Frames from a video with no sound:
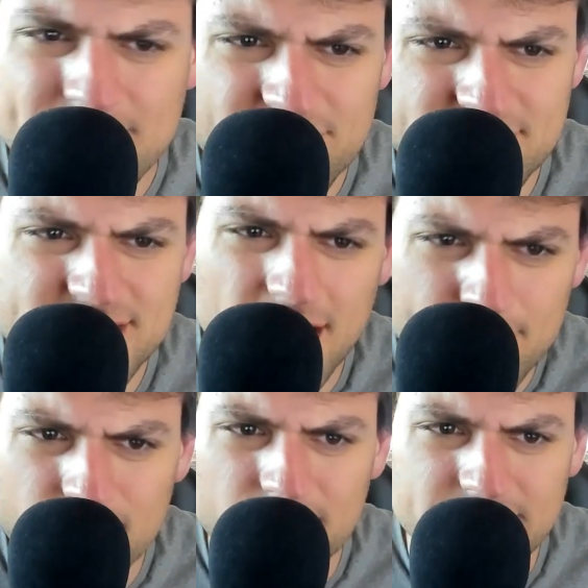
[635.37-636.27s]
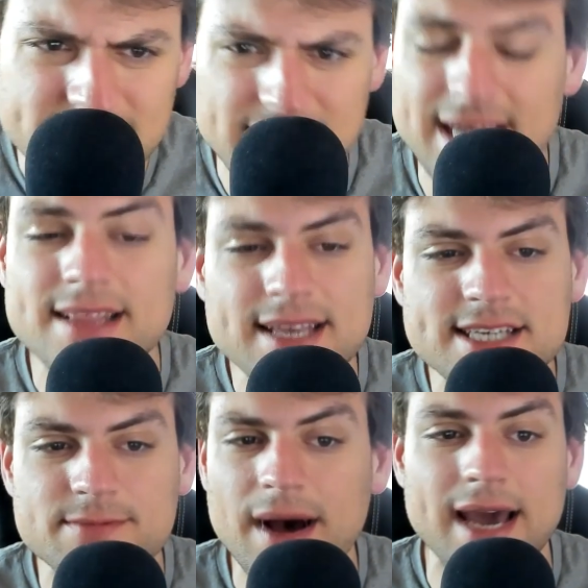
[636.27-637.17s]
for some reason, at
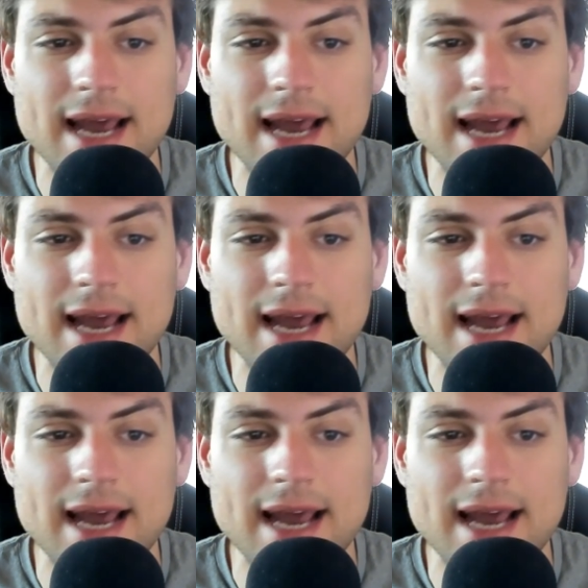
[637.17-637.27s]
least mine,